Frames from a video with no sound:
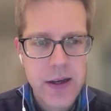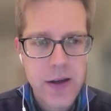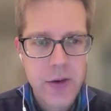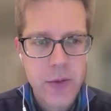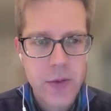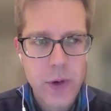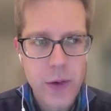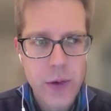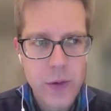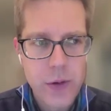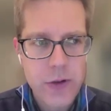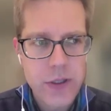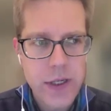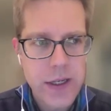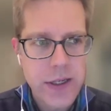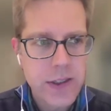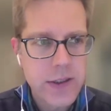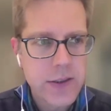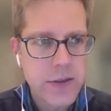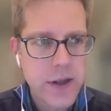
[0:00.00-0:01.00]
world
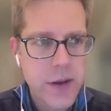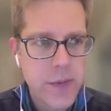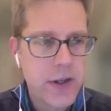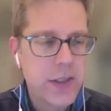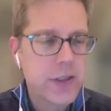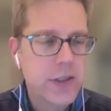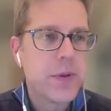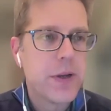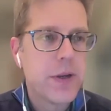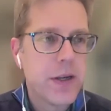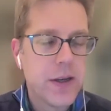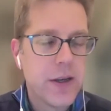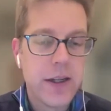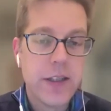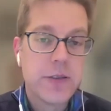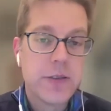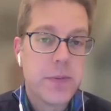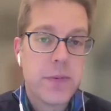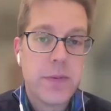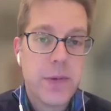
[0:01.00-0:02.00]
data is, I mean,
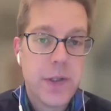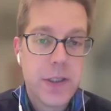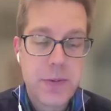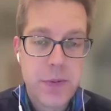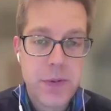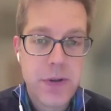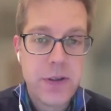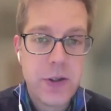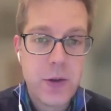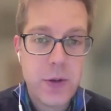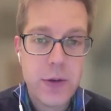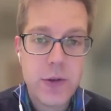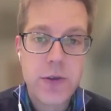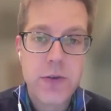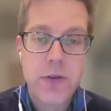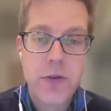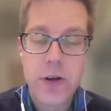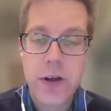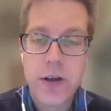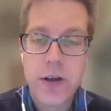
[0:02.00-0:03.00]
it's been used for a